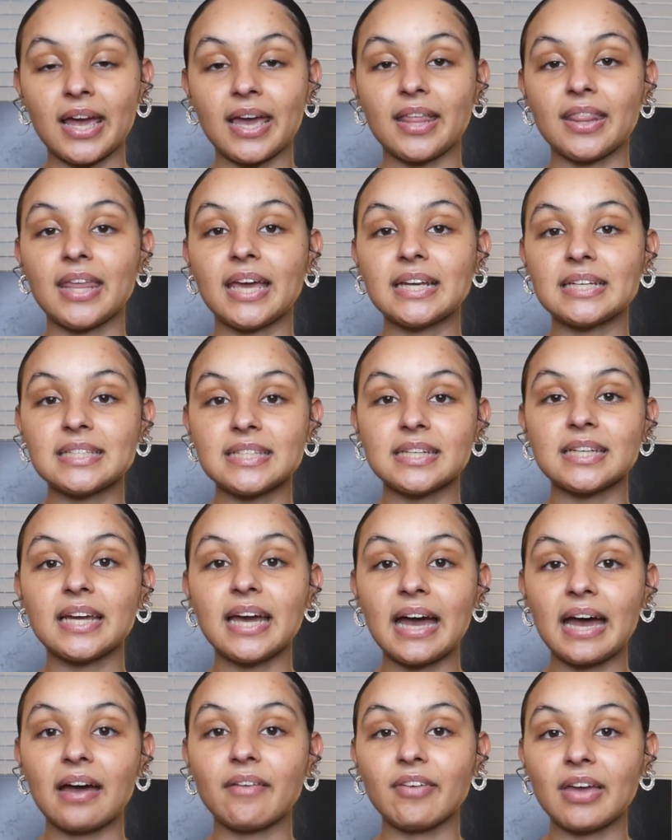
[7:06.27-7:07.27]
and they did
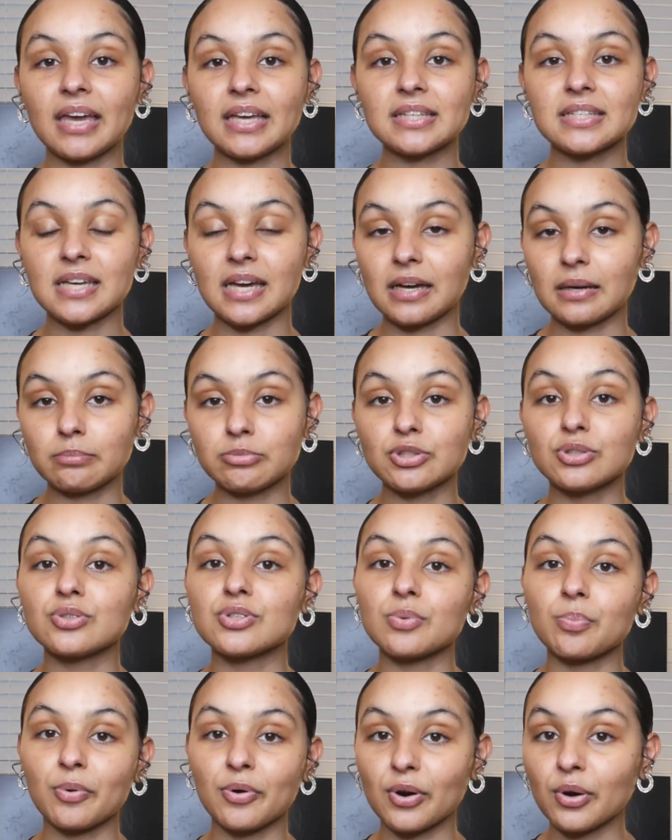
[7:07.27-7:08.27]
have a tub to
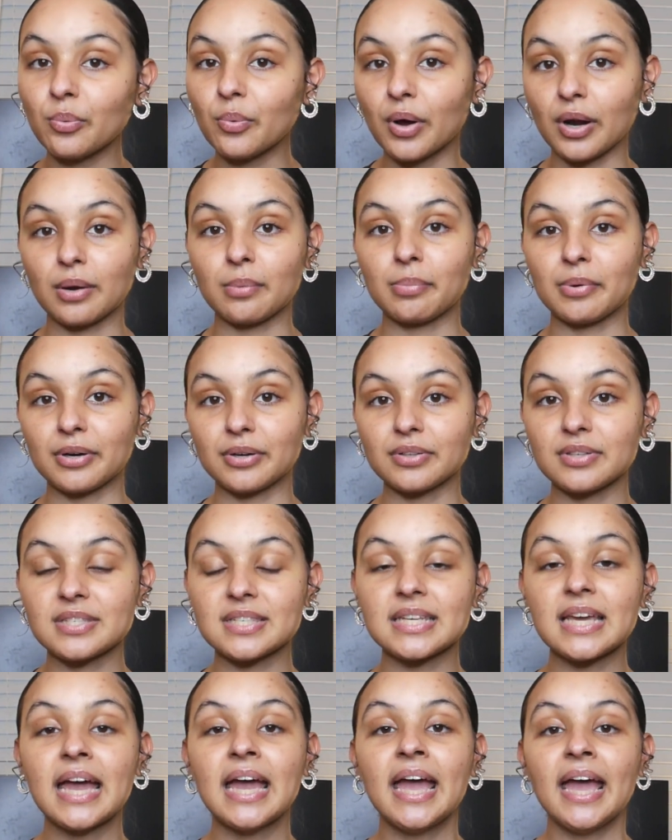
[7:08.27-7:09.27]
support water births.